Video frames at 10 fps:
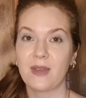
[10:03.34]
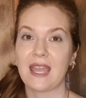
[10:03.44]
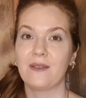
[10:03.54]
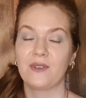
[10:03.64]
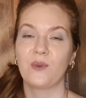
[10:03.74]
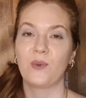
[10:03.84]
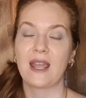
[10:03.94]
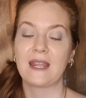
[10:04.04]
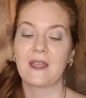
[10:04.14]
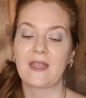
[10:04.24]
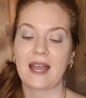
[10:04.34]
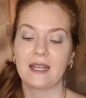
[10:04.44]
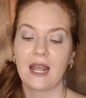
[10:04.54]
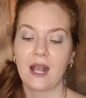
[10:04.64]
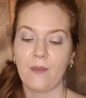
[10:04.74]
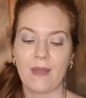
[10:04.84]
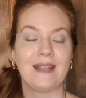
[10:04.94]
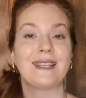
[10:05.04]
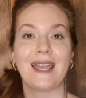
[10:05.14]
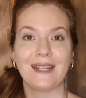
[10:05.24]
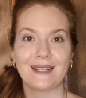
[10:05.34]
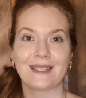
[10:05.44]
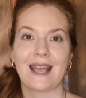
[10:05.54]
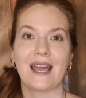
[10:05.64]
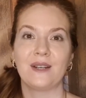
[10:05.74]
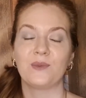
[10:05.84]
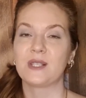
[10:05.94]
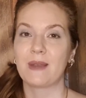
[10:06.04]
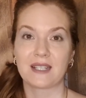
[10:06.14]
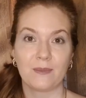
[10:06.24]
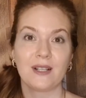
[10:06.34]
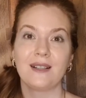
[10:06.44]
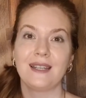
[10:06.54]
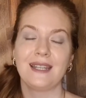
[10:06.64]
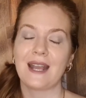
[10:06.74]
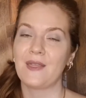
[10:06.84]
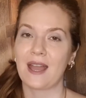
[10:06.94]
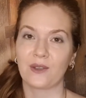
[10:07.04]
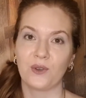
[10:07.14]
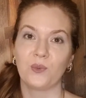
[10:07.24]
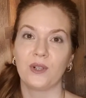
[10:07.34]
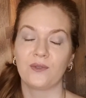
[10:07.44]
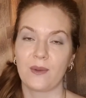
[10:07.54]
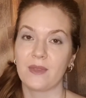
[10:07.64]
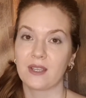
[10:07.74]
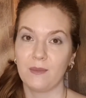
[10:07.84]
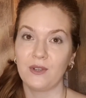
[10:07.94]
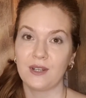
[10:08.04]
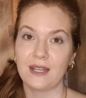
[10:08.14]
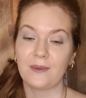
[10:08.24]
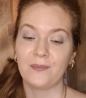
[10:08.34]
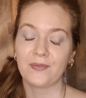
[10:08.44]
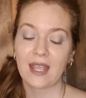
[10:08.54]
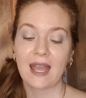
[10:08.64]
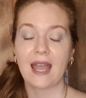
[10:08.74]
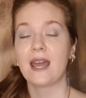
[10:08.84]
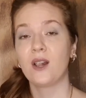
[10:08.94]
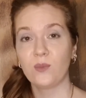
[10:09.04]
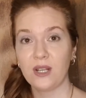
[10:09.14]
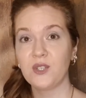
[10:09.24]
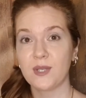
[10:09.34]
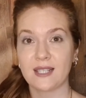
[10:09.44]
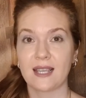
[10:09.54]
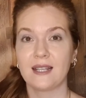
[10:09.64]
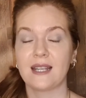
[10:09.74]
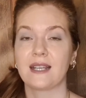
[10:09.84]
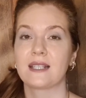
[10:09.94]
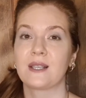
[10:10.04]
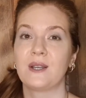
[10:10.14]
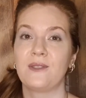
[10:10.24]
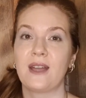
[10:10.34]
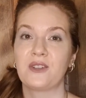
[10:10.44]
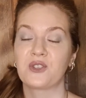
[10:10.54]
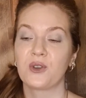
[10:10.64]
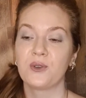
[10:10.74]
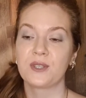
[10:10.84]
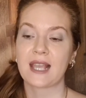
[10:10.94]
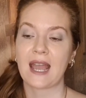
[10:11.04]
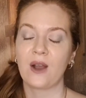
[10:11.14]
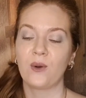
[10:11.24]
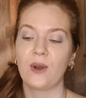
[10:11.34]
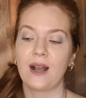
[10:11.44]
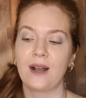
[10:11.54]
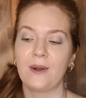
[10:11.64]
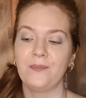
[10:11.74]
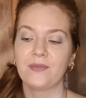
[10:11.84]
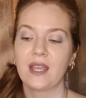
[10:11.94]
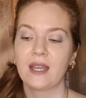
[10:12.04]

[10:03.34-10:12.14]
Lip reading: behave in a way that maintains that respectability and that goodwill from the community. And I'll read you a second excerpt that shows how